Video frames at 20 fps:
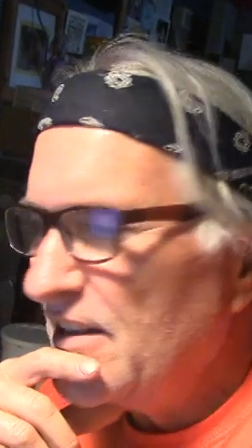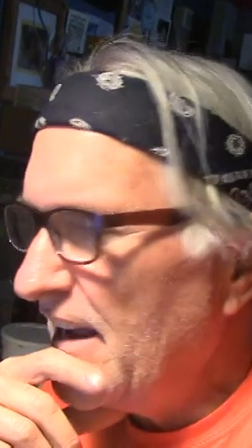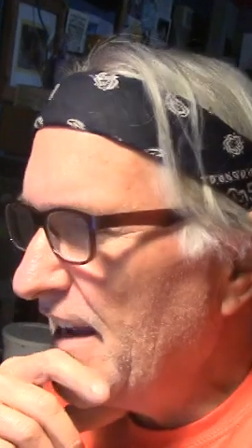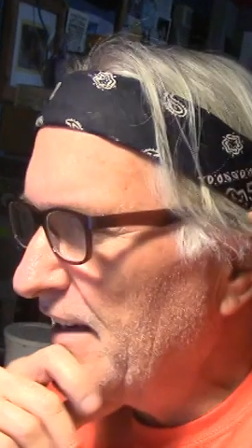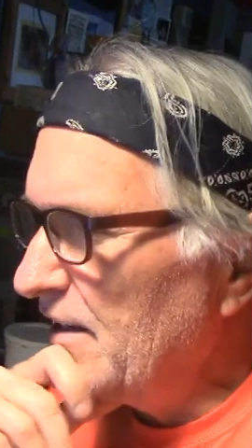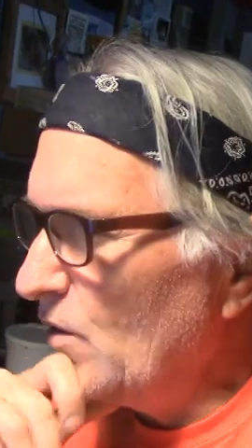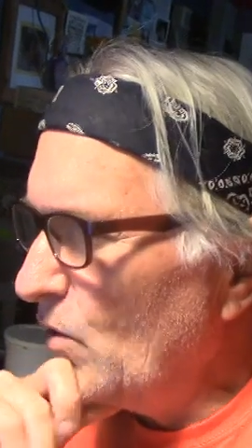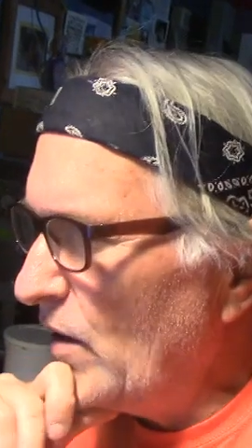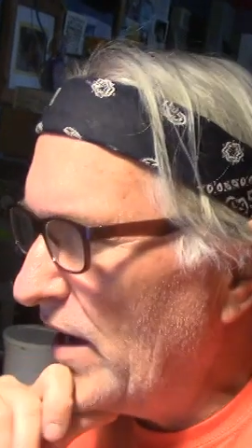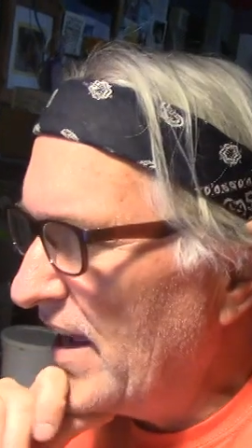
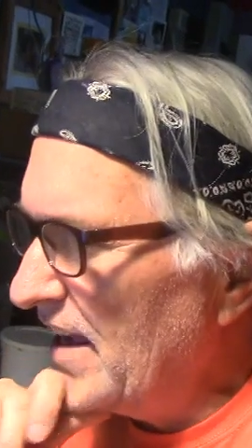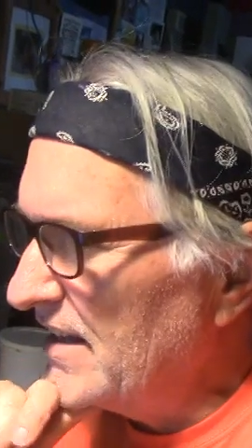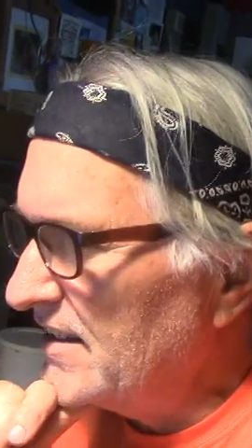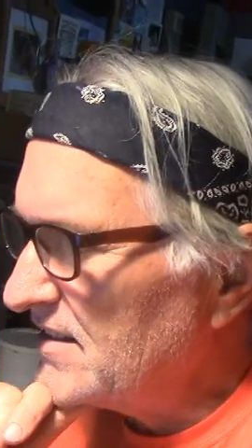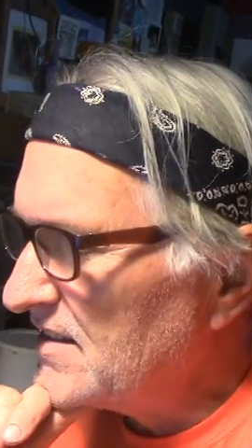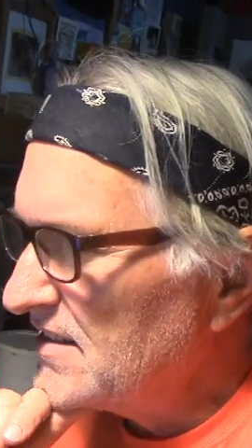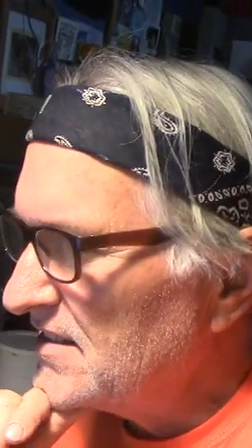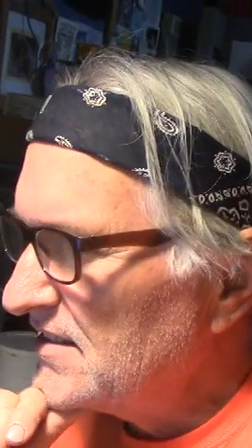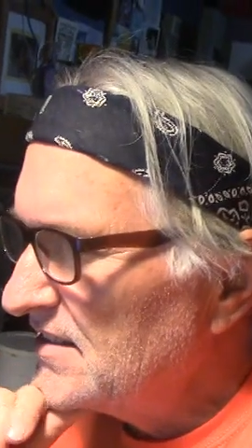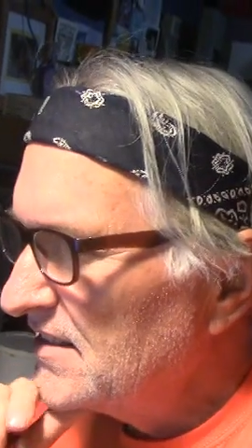
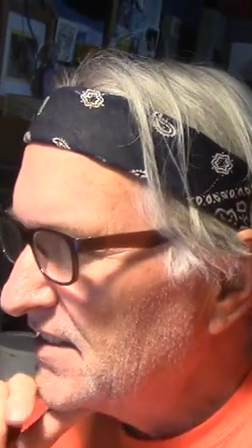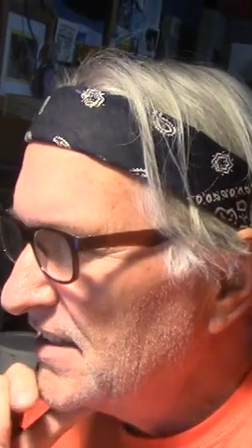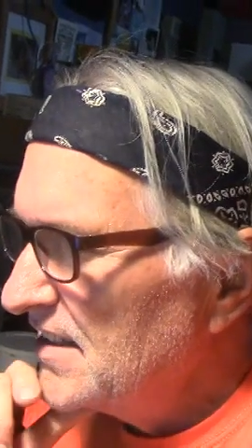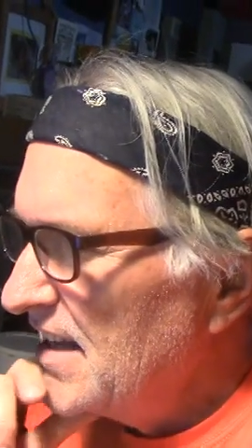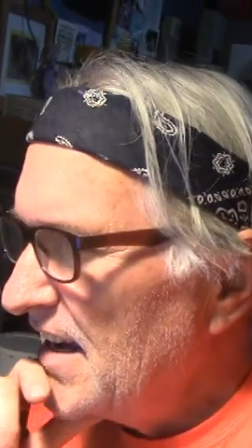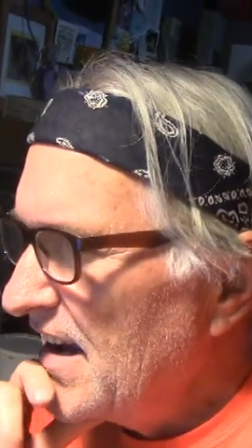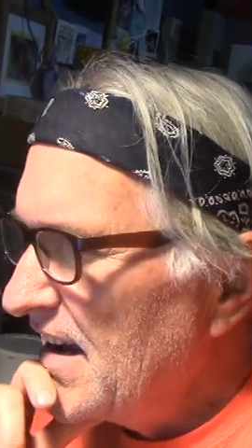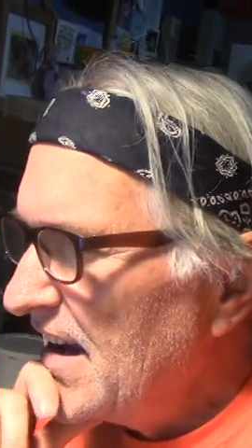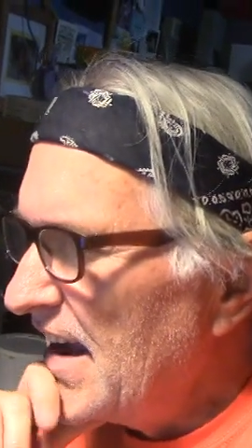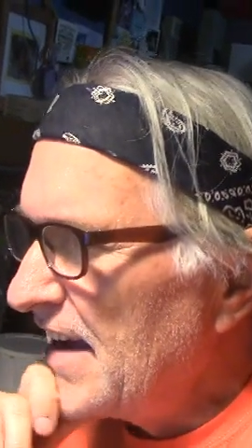808
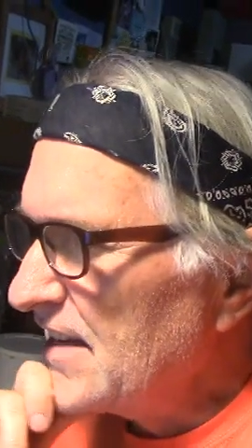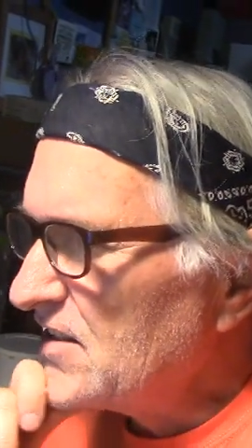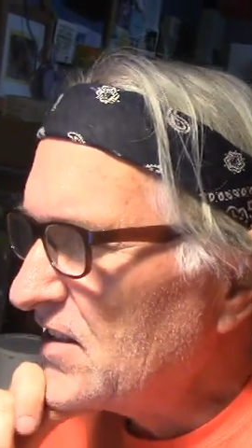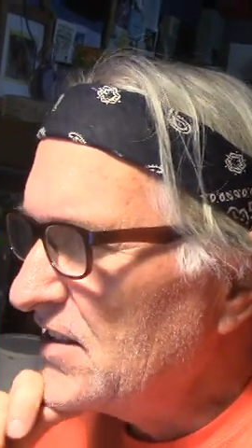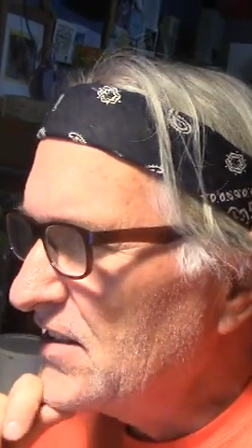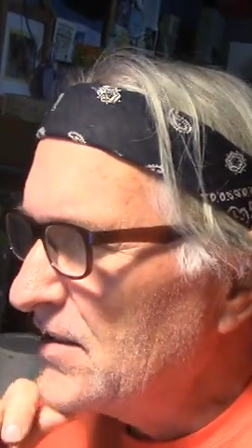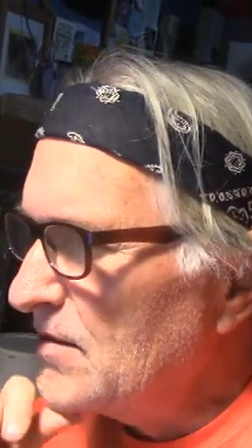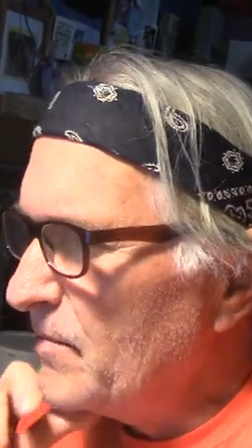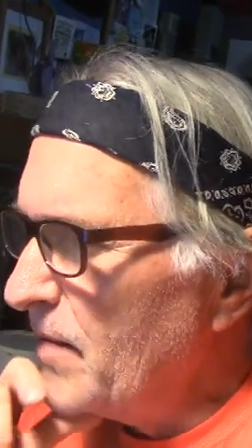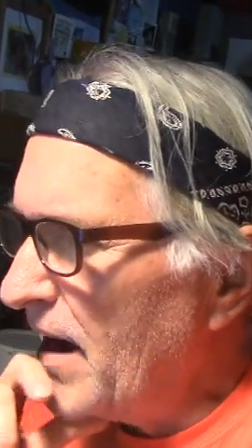
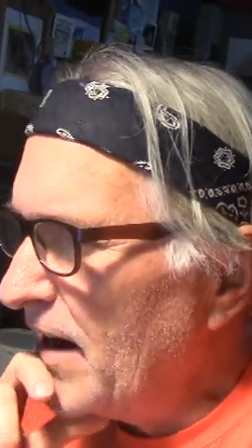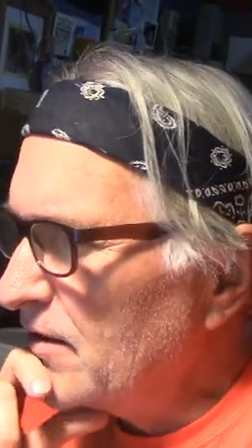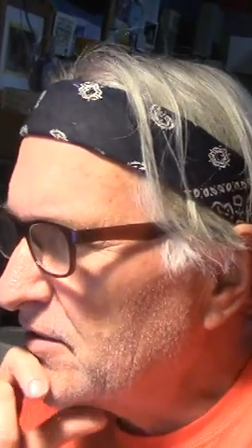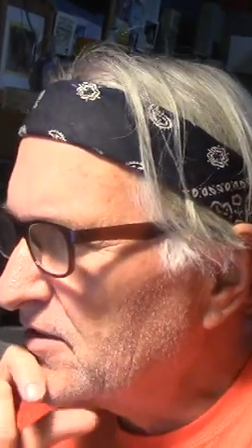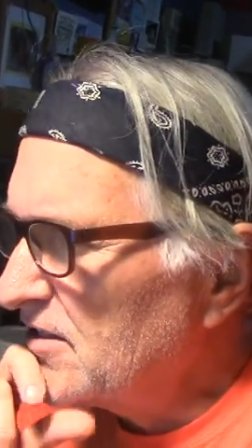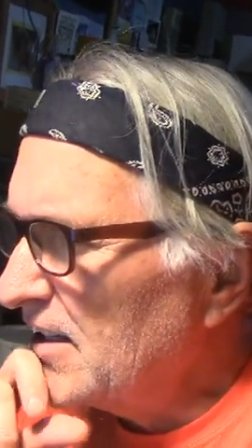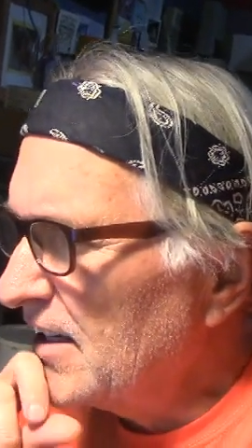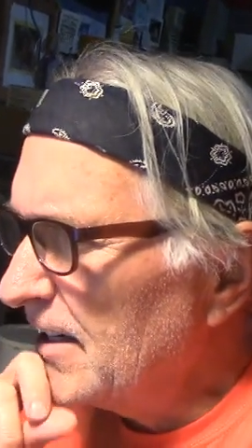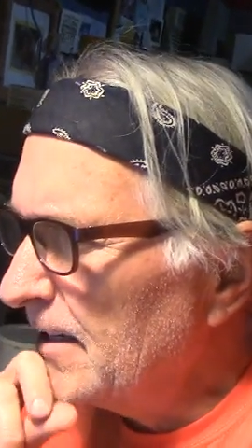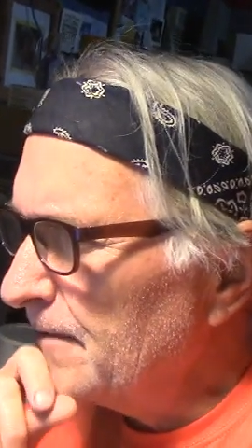asking about